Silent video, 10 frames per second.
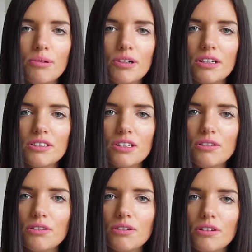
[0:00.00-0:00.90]
products that
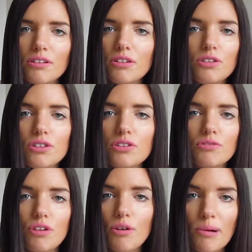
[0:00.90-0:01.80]
you just
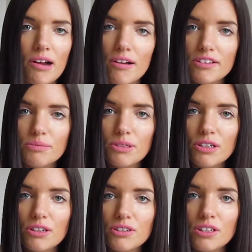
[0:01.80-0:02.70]
scroll past
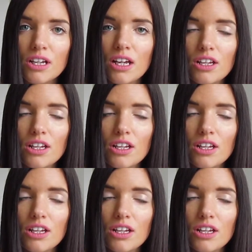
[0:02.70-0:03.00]
because